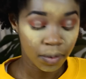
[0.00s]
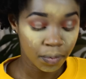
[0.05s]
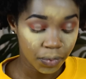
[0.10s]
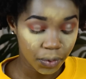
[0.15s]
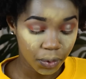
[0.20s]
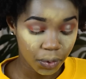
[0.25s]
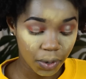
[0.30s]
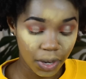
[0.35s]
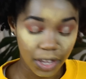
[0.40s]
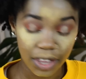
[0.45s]

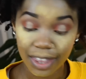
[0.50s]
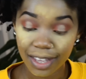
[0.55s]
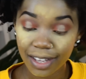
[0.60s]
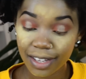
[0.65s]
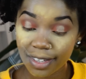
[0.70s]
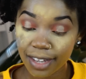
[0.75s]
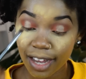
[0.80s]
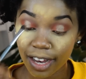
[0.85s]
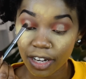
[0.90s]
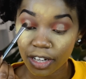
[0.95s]
Okay,
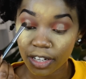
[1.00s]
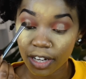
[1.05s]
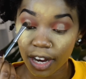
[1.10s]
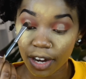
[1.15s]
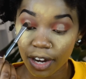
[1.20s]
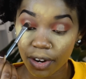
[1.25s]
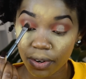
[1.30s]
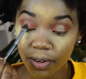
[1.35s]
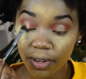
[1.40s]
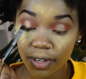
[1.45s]
these
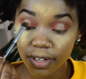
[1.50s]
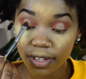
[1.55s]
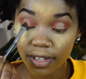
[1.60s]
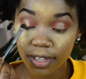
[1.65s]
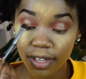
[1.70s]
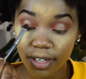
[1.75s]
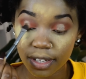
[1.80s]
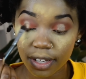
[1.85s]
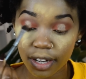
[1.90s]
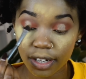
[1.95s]

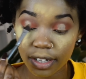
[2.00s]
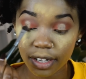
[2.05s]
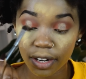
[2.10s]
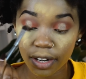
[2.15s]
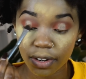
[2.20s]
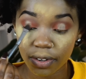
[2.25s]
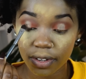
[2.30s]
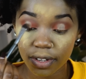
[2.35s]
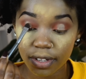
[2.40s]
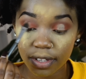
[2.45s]

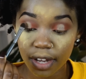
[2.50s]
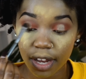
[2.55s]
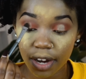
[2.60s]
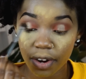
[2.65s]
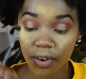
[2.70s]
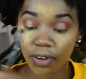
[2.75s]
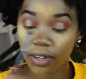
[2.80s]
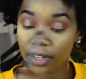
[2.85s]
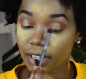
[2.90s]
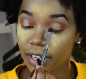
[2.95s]
eyeshadows are
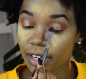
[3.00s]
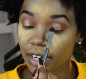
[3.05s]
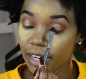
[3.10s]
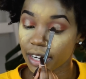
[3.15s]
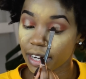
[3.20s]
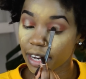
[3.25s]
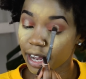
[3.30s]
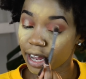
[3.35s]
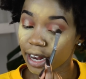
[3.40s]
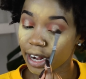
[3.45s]
not
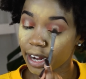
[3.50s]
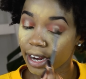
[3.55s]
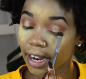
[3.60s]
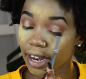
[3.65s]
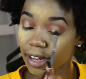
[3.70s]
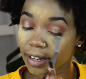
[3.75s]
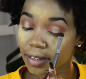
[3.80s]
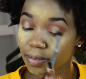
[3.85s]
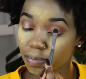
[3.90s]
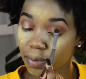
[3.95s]
nearly
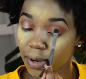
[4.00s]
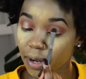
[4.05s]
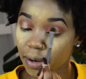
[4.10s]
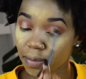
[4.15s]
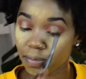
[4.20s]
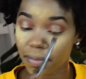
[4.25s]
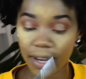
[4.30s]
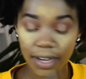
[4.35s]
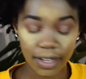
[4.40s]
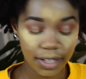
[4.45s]
as
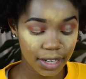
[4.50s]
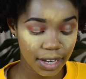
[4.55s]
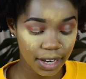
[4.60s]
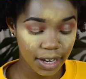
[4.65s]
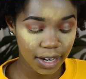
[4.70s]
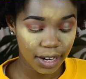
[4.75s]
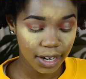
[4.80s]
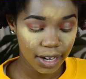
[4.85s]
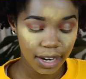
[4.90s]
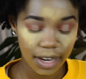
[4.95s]

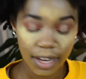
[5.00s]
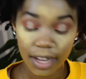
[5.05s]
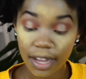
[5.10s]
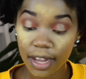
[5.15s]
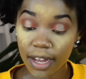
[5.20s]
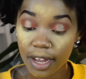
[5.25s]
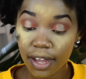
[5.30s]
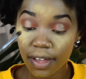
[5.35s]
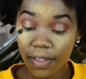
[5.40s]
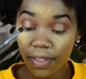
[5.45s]
pigmented
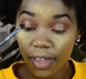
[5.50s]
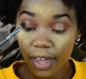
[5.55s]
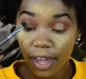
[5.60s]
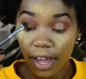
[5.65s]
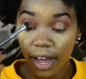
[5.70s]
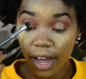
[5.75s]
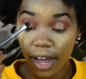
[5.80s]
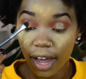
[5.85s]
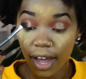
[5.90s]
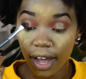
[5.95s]

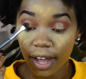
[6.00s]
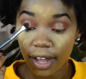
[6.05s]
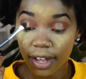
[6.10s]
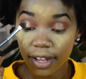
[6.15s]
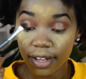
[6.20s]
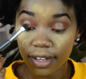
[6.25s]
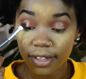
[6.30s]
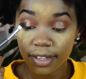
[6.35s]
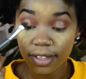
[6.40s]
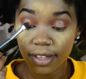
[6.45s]

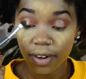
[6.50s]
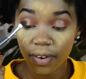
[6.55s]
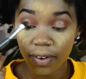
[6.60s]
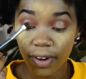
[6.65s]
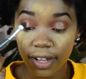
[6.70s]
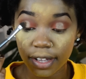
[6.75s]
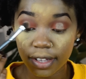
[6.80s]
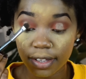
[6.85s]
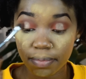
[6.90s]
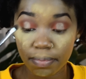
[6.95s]
as the
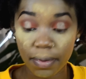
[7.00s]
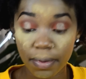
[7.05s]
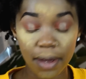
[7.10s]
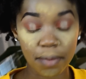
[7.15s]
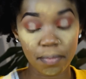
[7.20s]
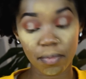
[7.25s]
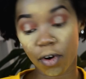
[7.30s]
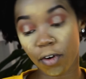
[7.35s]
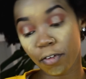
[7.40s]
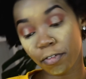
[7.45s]
ones by
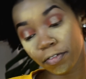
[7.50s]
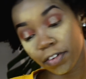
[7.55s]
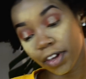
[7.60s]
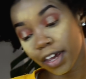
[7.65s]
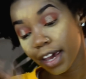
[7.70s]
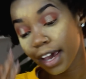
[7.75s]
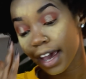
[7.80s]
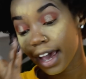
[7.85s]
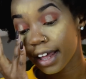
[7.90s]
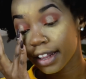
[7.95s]

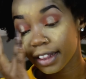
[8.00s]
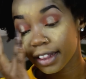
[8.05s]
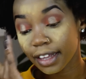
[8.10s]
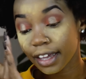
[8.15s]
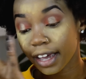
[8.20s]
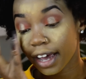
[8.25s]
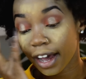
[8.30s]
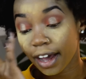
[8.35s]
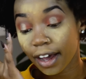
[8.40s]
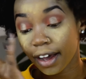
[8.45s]
Morphe, and they
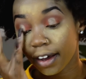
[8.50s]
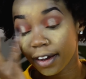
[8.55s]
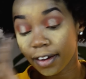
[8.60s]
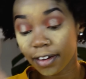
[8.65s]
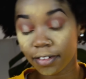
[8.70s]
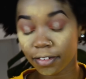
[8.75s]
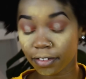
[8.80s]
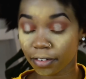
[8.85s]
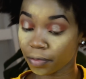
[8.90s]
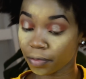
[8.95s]
have